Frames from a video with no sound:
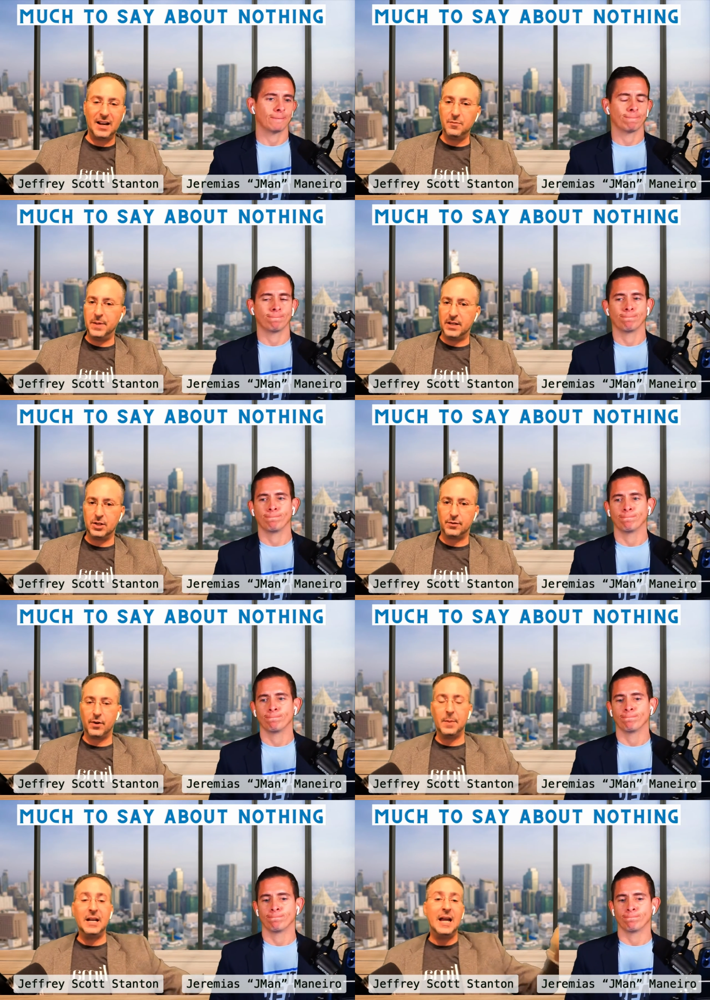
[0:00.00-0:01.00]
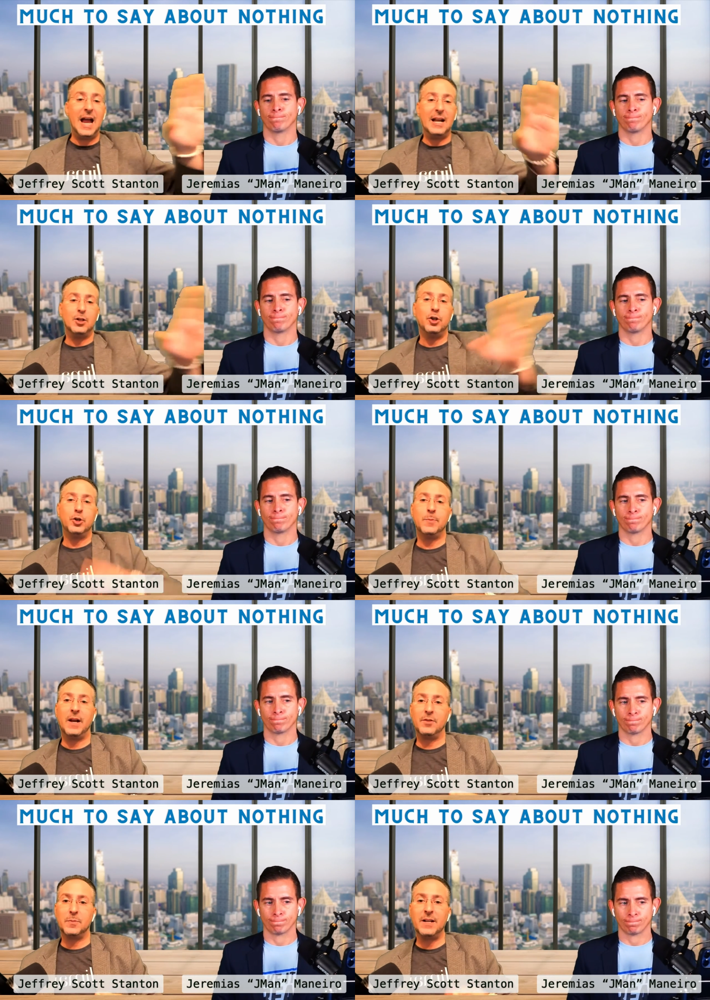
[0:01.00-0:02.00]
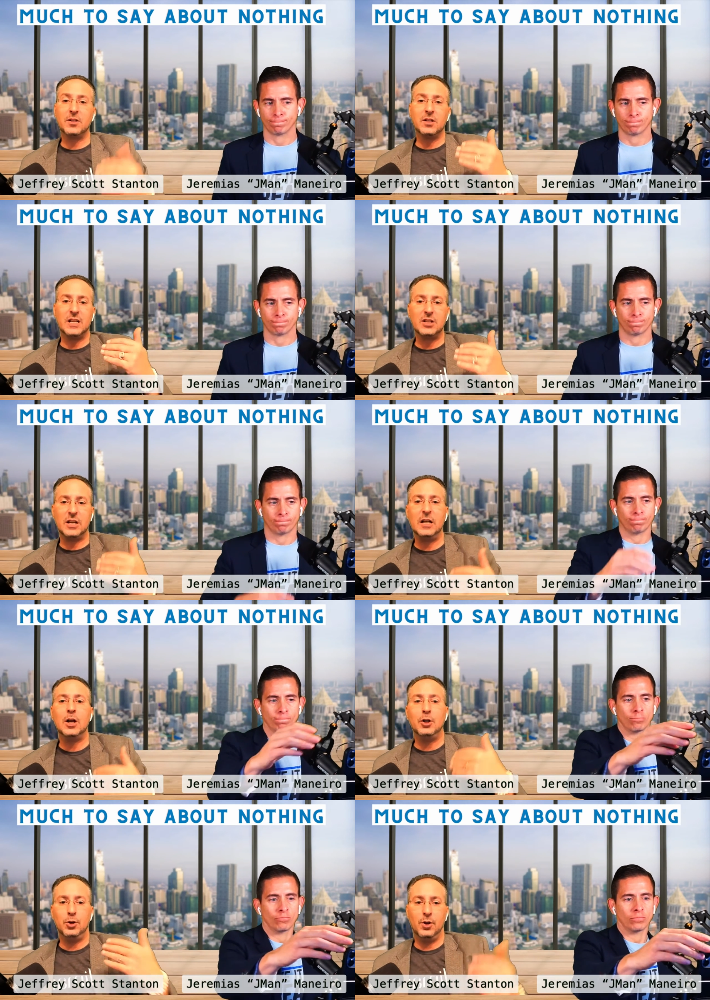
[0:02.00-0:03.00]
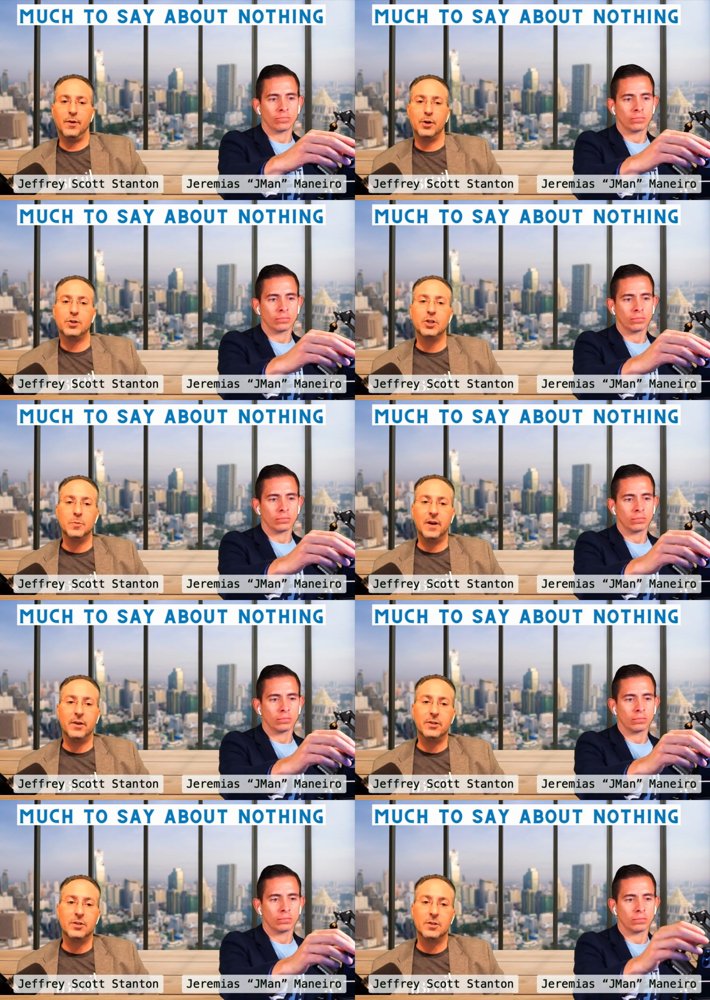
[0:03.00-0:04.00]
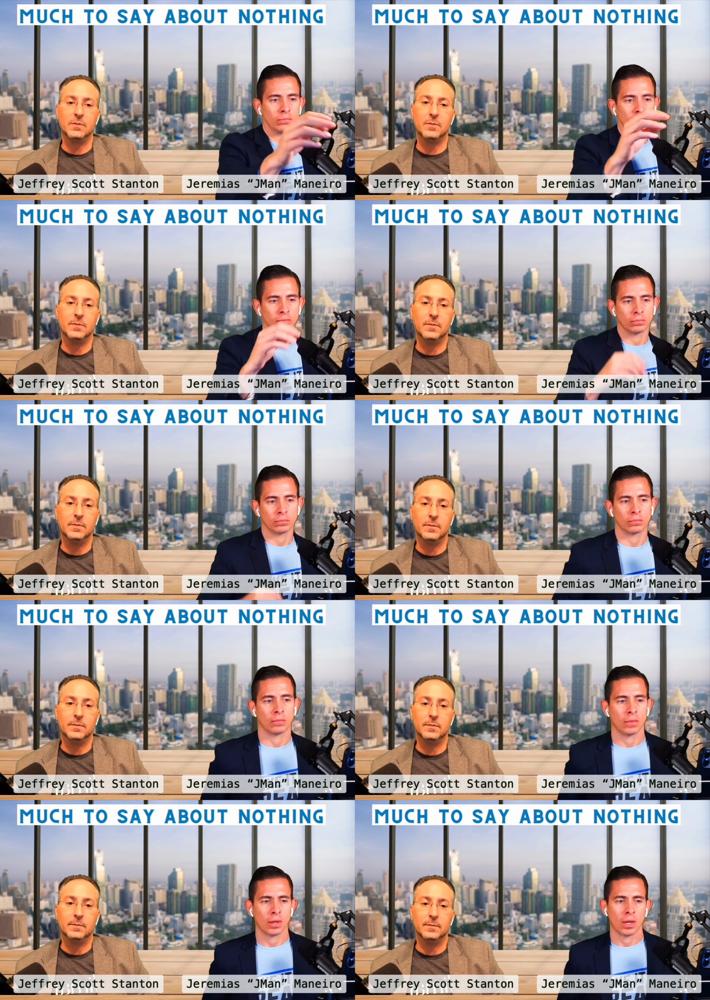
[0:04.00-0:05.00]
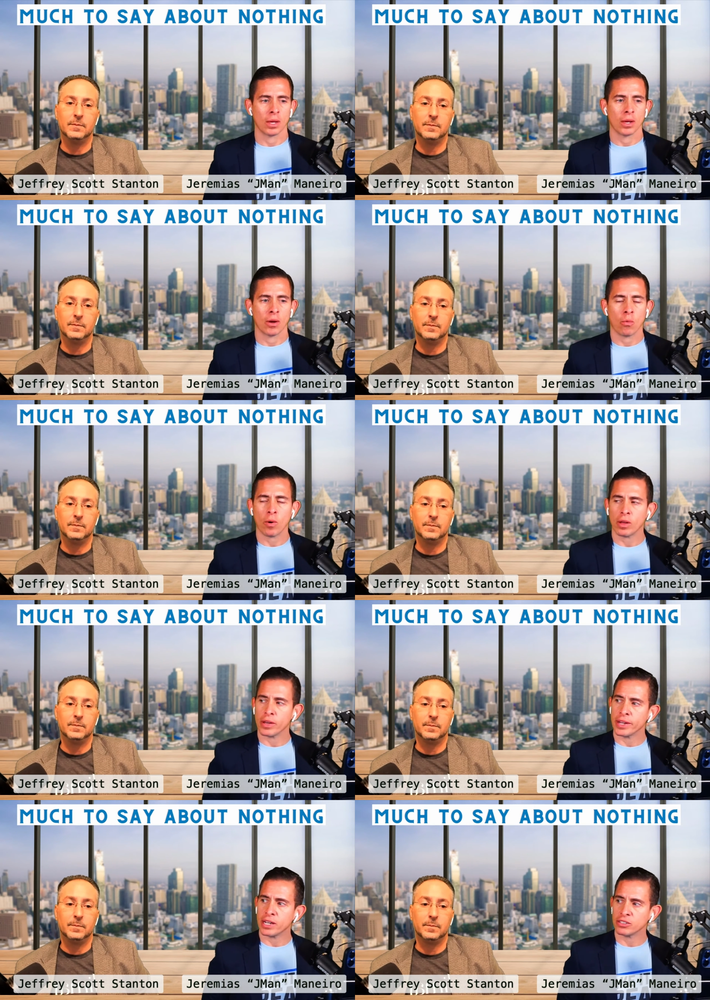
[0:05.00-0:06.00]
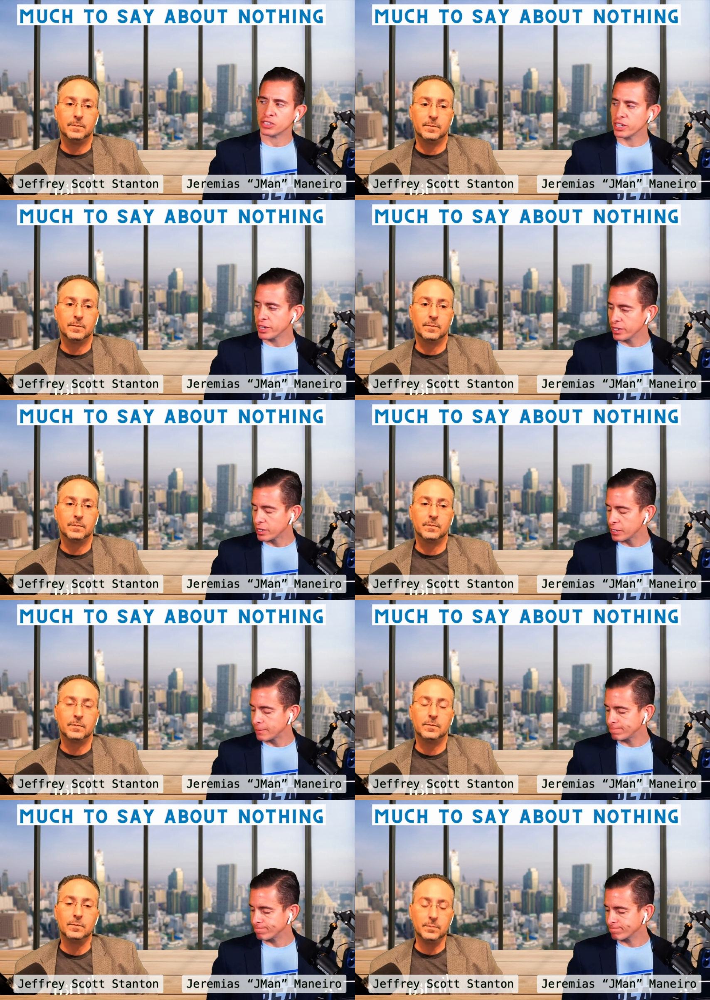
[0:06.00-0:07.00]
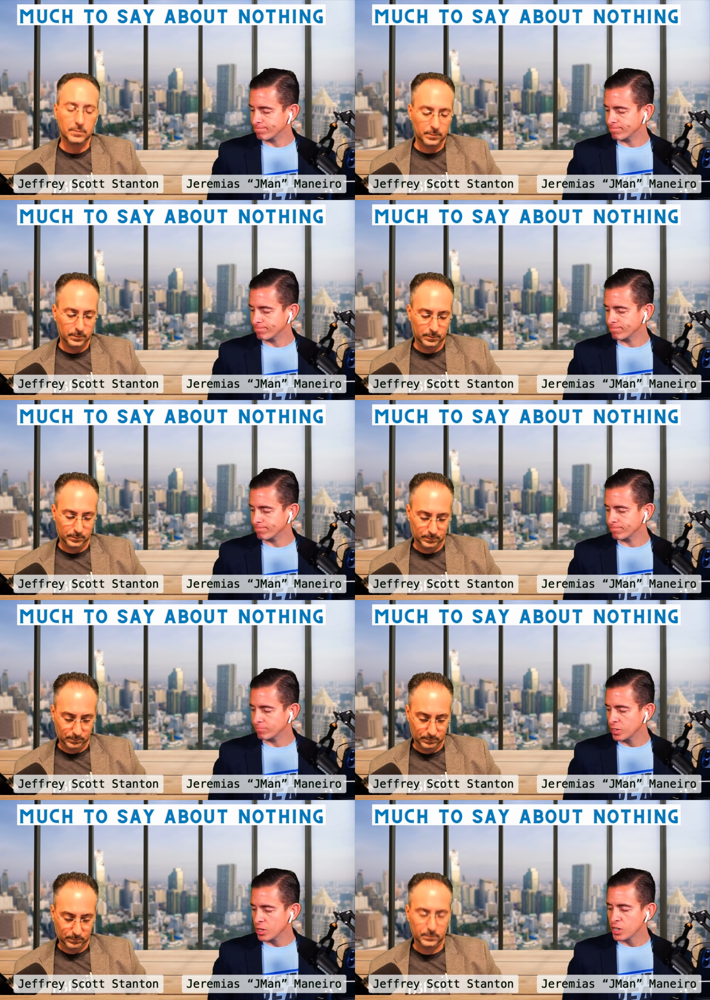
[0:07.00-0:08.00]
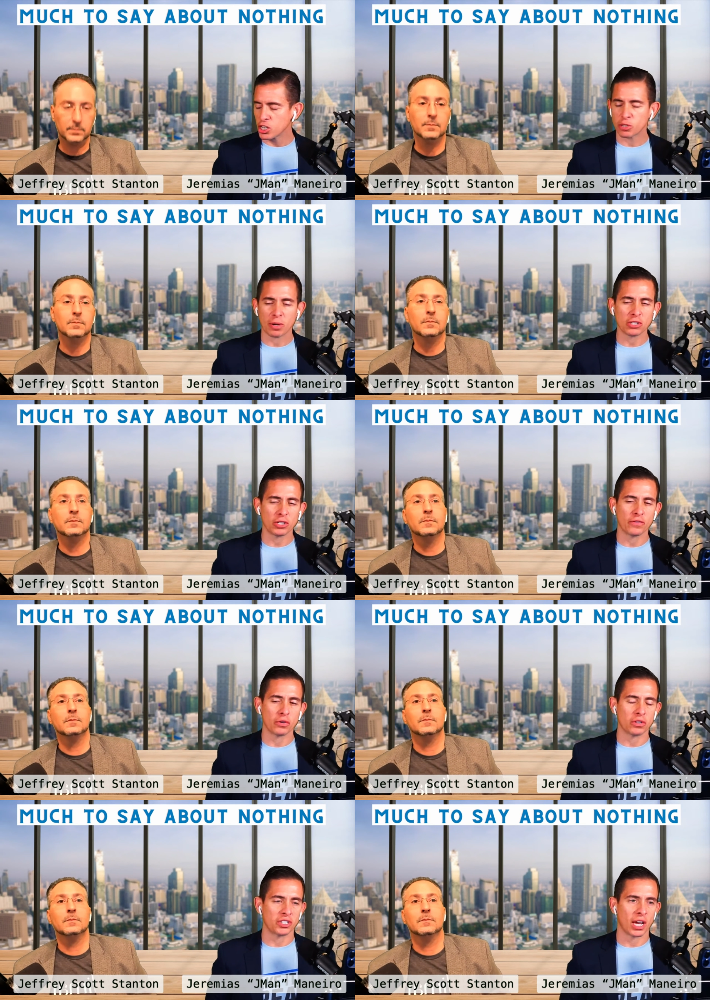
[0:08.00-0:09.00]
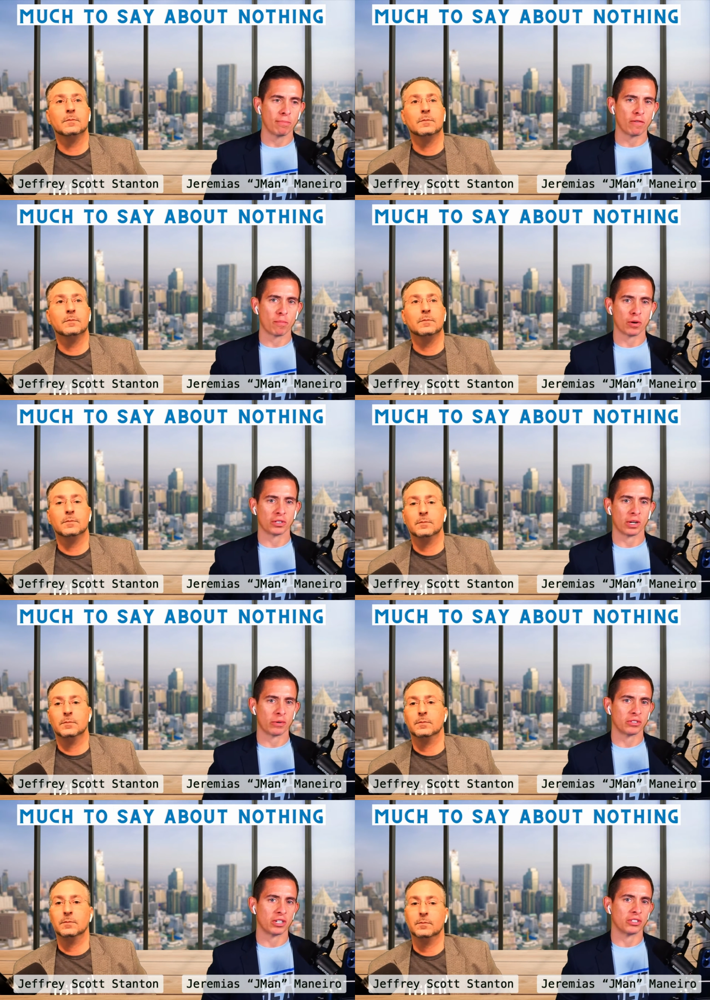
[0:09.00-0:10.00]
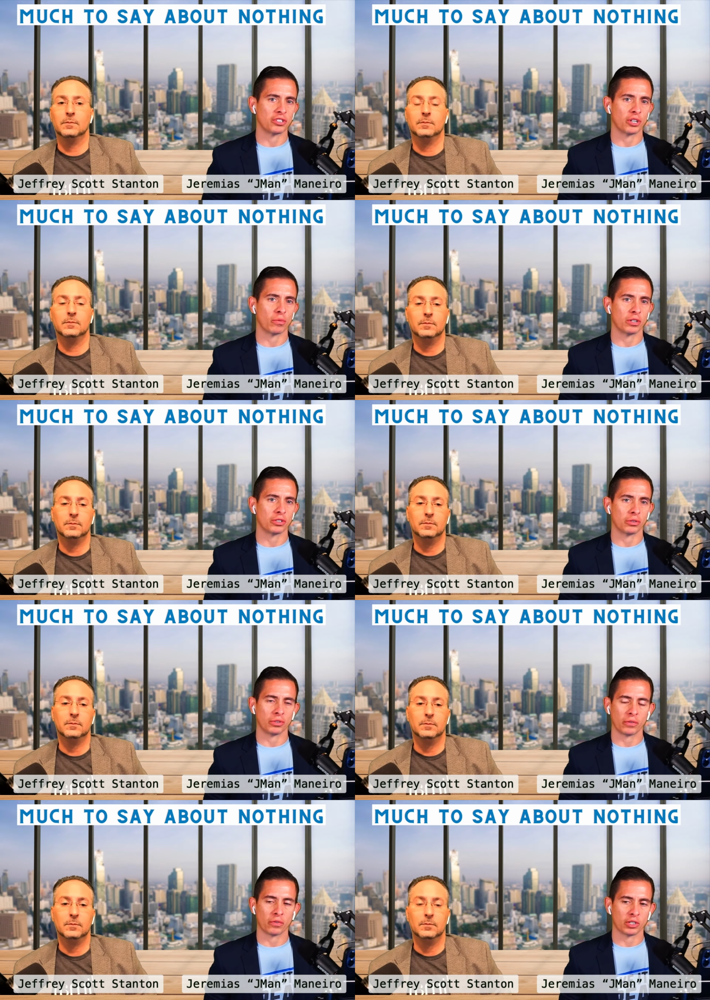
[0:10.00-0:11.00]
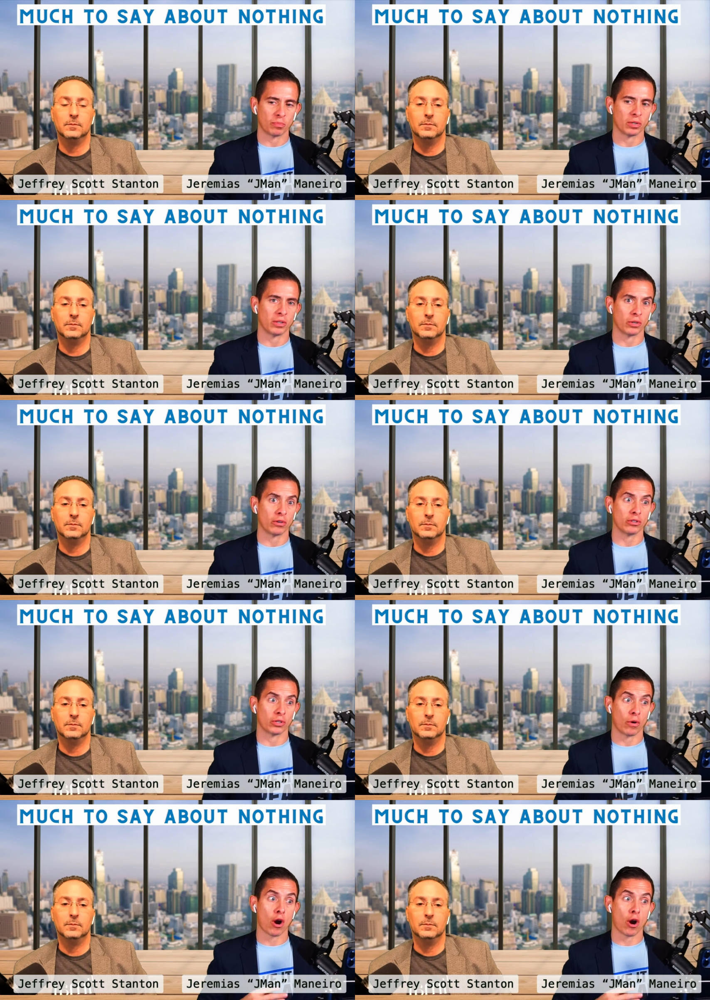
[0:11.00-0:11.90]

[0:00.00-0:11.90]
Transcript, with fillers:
Speaker 1: amount of business from it and a huge amount of response because it's a universal experience. Well, and I'll
Speaker 2: say uh, especially if you're the type of person, I want to say it's a generational difference, but there there